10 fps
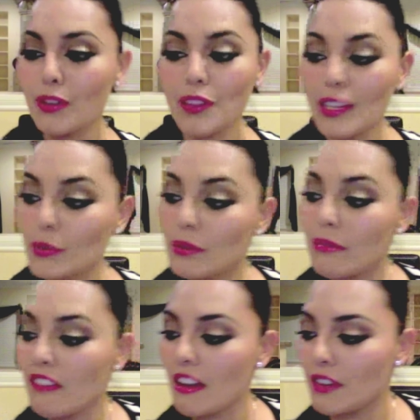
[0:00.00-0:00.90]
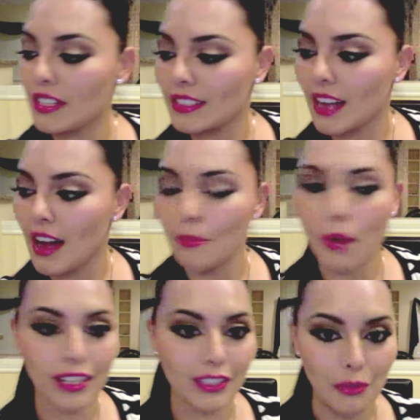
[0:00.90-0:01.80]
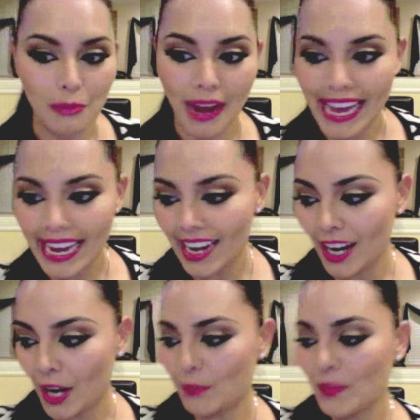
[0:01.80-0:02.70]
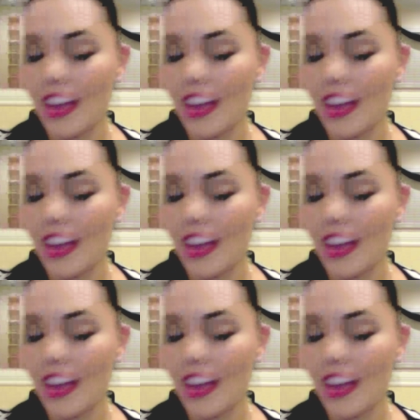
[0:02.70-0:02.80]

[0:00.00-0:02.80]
So that's one of my favorite products for my hair.